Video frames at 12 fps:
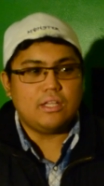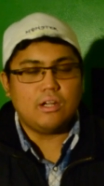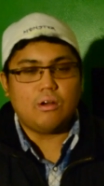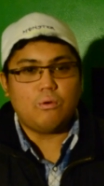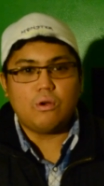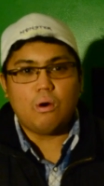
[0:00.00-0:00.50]
you
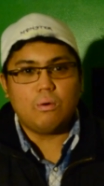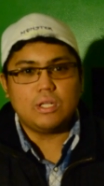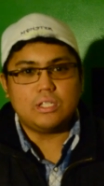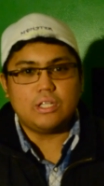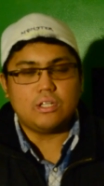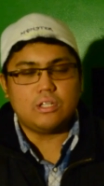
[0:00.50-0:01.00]
know,
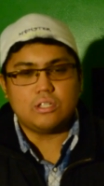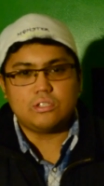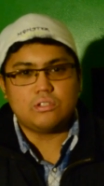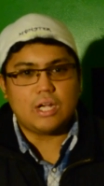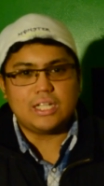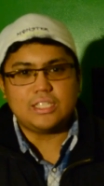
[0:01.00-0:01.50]
Noah, they're
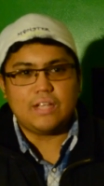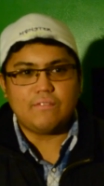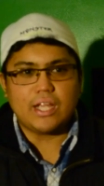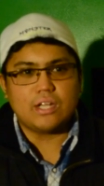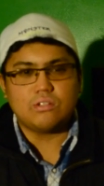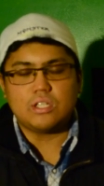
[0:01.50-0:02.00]
trying to see if
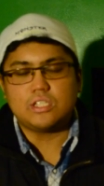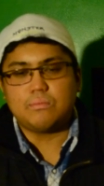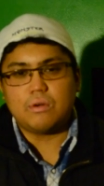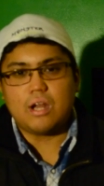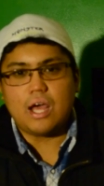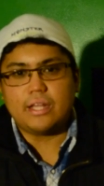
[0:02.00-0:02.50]
they can trust him
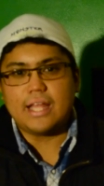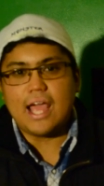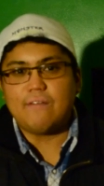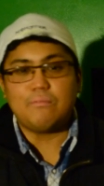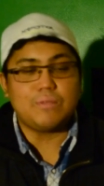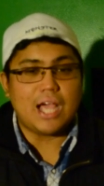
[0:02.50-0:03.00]
or not. They
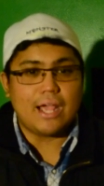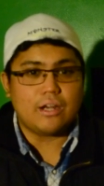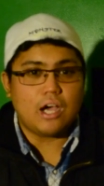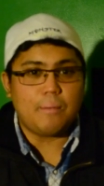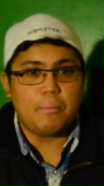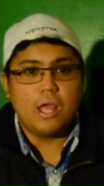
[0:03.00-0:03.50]
have him tied
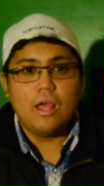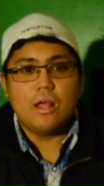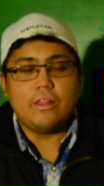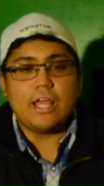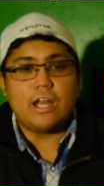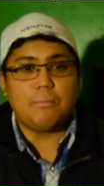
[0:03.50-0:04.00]
up.
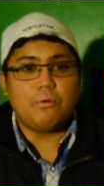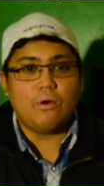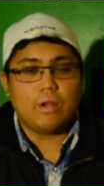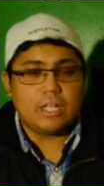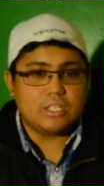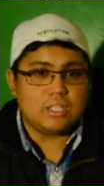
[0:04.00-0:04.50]
They end up
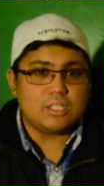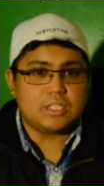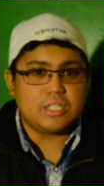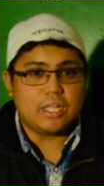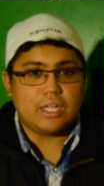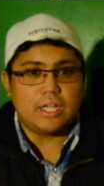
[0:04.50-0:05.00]
going into the
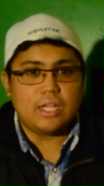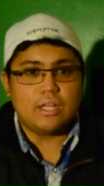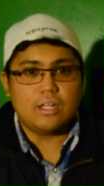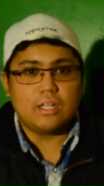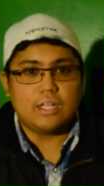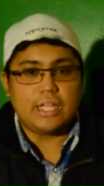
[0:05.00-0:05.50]
city.
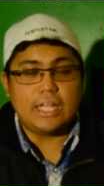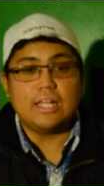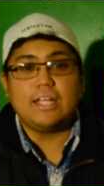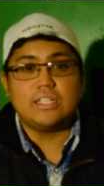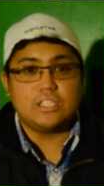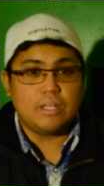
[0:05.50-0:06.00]
He
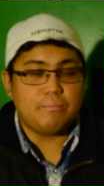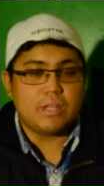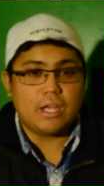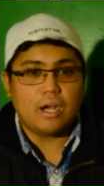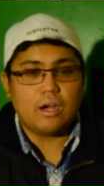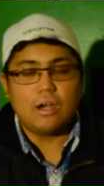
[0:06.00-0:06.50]
leads them
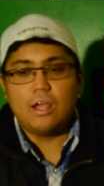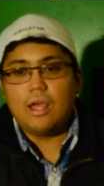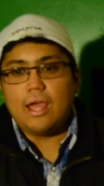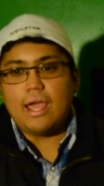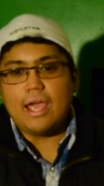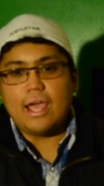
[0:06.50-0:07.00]
there.
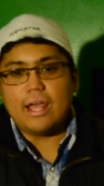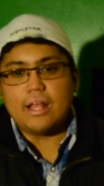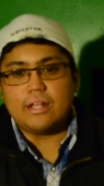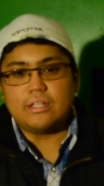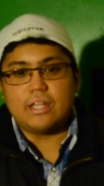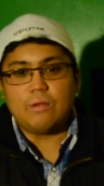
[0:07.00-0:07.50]

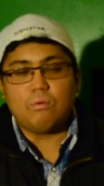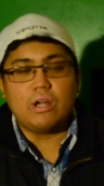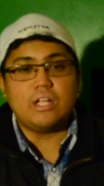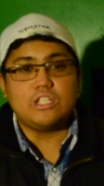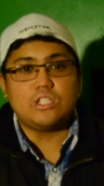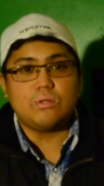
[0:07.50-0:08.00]
And they run
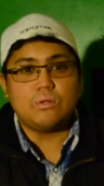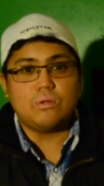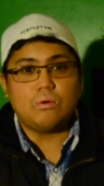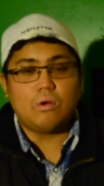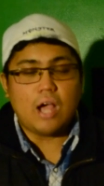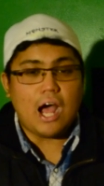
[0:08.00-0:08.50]
into
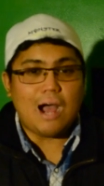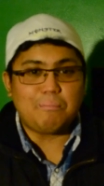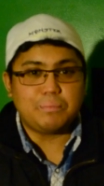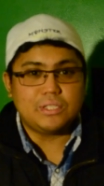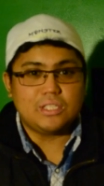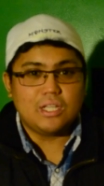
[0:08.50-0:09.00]

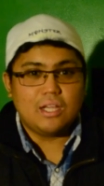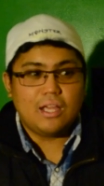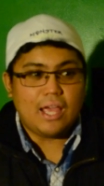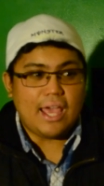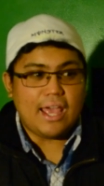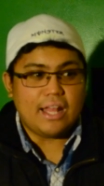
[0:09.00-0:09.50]
cops.
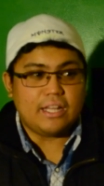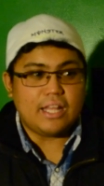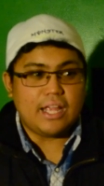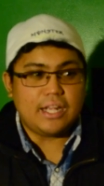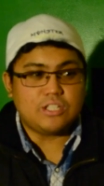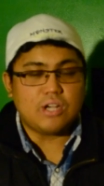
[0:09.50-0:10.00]
And
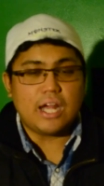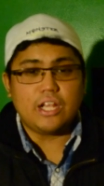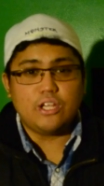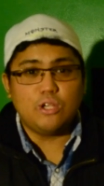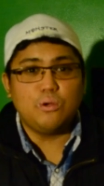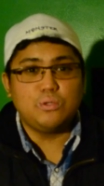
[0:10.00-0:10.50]
they try
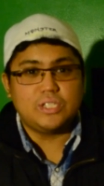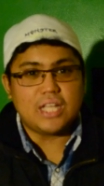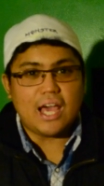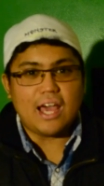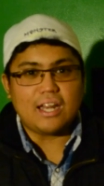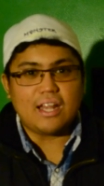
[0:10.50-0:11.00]
to use
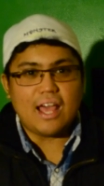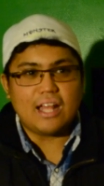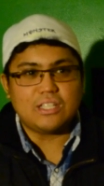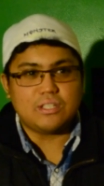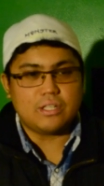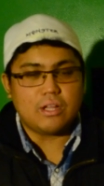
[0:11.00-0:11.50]
that
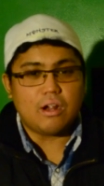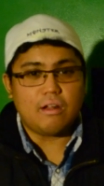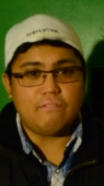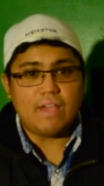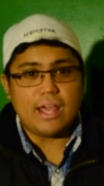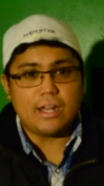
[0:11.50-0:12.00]
to their
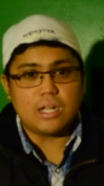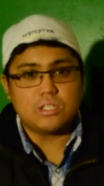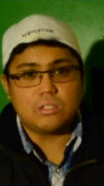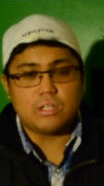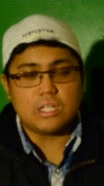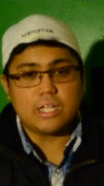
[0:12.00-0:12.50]
advantage
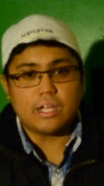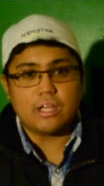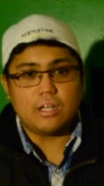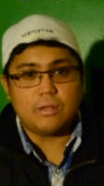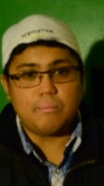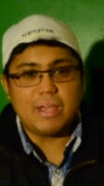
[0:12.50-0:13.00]
so that they
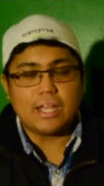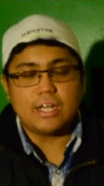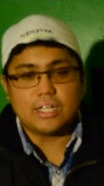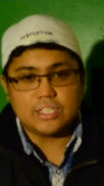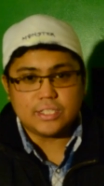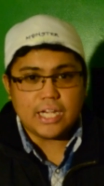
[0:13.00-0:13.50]
could make an
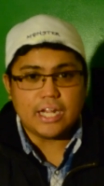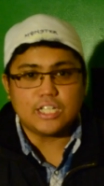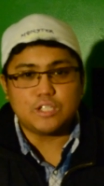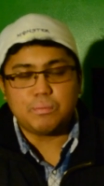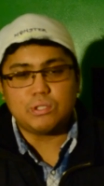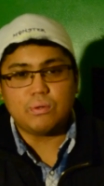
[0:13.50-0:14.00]
exchange
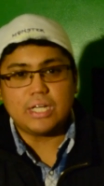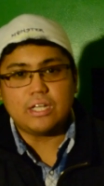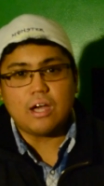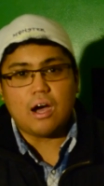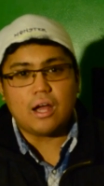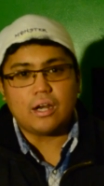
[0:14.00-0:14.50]
between
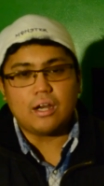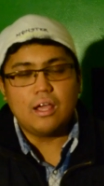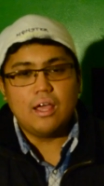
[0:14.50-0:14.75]
Don